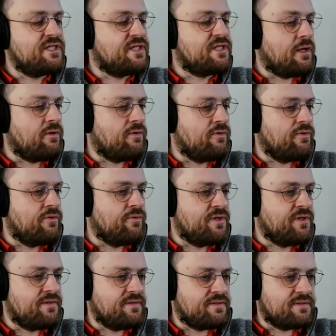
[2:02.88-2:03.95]
Digital
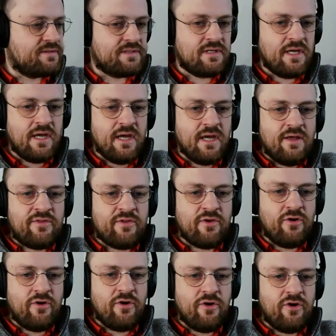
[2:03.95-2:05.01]
Humanities.
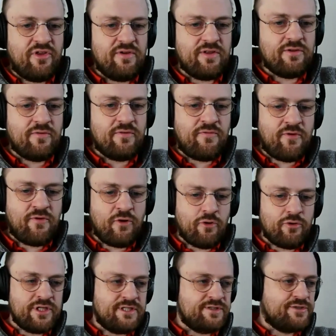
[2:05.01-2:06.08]
So, David, the
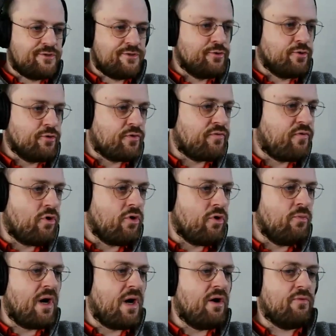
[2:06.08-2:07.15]
floor is yours for
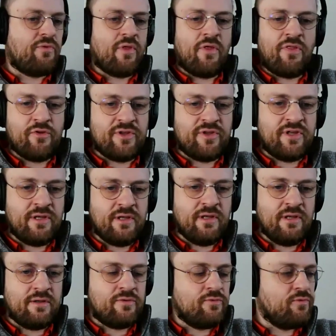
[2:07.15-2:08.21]
about
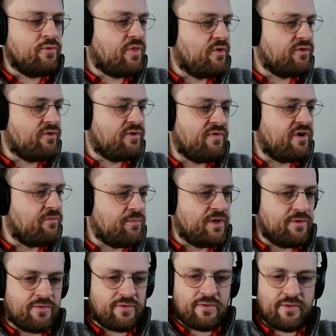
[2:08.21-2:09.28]
30 to 35
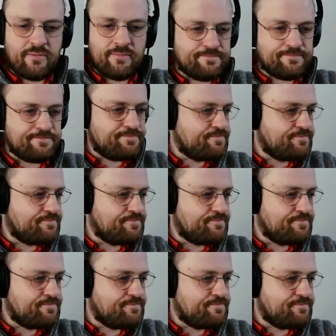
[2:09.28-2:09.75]
minutes.